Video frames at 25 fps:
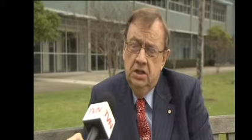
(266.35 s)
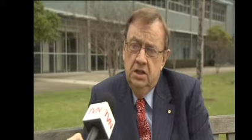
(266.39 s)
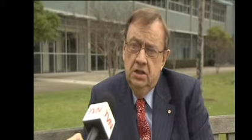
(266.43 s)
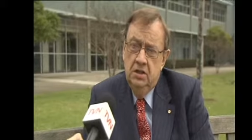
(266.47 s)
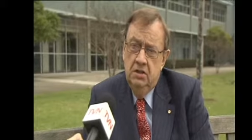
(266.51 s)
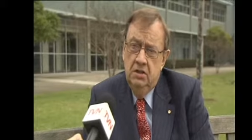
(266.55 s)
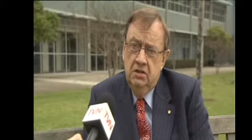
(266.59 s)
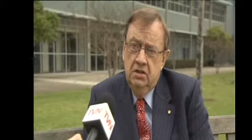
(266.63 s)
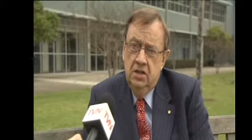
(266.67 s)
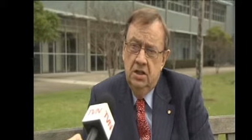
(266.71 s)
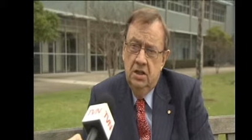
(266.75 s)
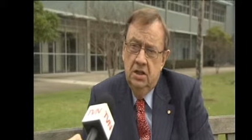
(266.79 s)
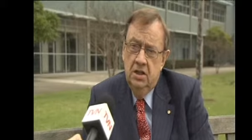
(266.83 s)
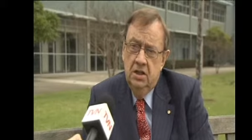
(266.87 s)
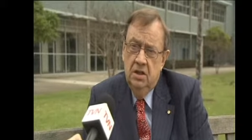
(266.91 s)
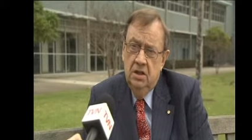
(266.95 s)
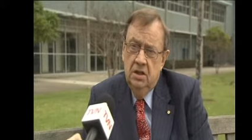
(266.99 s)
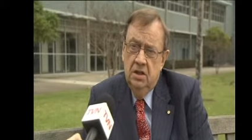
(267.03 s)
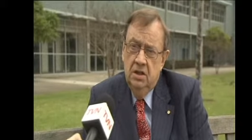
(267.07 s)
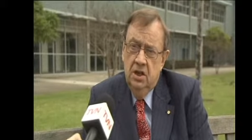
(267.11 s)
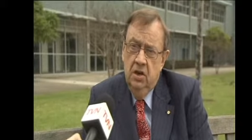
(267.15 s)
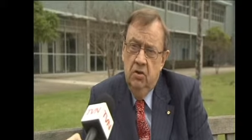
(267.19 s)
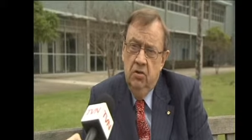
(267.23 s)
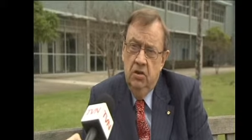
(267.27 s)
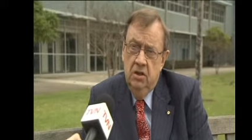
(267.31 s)
His uh,
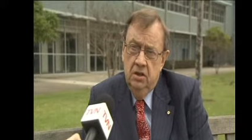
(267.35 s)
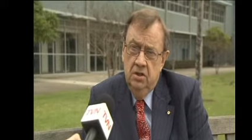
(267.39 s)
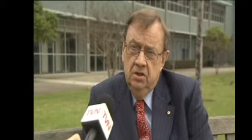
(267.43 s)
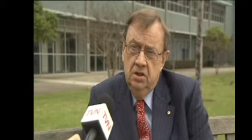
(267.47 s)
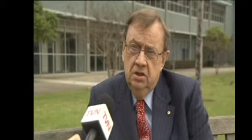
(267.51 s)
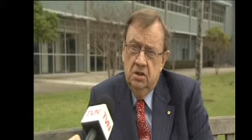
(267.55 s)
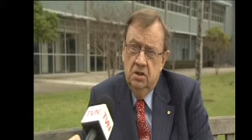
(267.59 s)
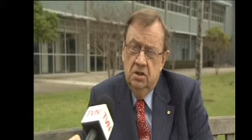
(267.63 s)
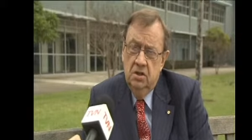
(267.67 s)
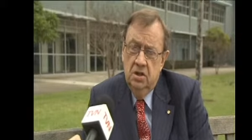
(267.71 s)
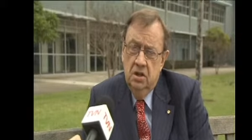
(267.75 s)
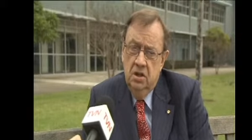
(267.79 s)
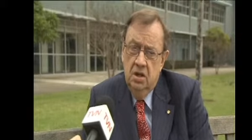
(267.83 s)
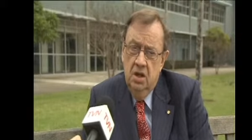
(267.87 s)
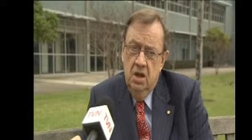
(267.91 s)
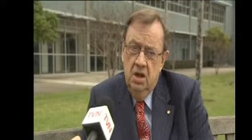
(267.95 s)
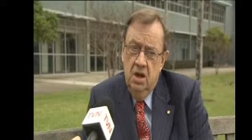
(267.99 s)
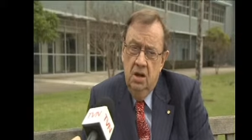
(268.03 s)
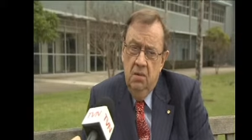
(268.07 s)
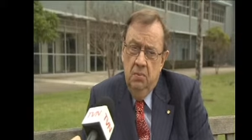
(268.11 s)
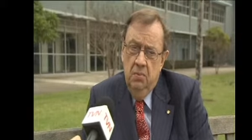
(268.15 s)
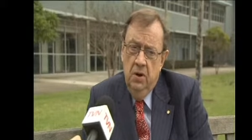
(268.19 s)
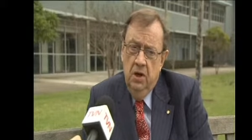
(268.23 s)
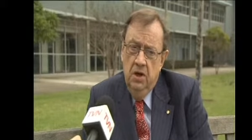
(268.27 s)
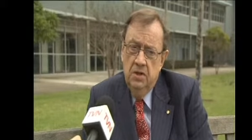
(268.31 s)
Kerry had just uh,
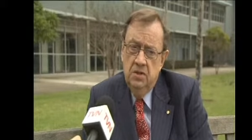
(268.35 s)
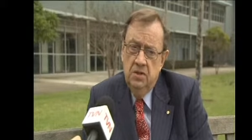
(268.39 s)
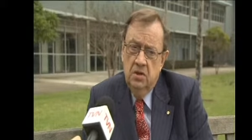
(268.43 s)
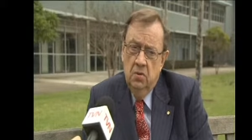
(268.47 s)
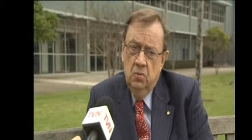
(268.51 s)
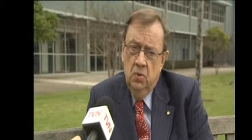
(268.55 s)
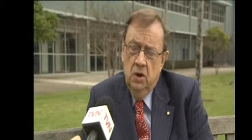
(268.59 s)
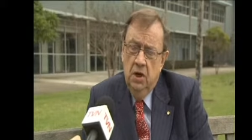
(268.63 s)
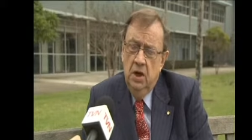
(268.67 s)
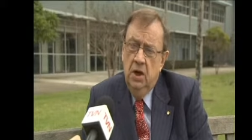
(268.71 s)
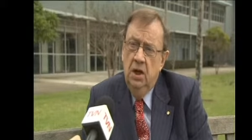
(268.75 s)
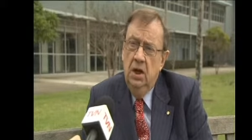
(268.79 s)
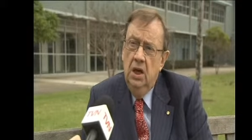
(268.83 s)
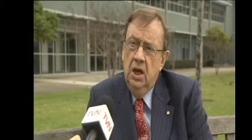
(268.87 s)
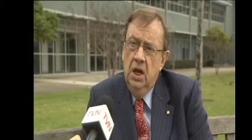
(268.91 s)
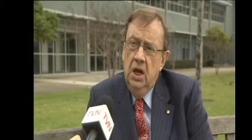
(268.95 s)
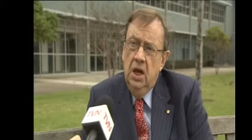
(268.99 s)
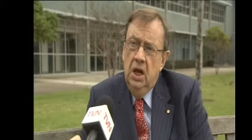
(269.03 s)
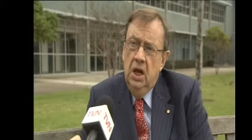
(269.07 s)
passed away,